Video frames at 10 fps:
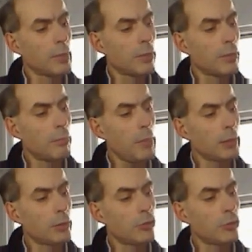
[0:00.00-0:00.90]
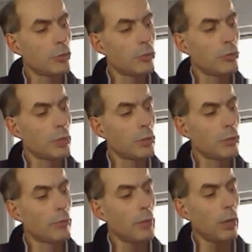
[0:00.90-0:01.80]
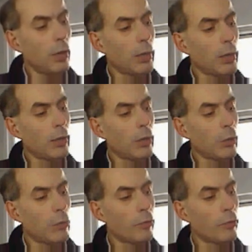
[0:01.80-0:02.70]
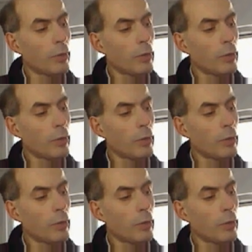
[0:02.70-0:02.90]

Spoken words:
the magnitude of I over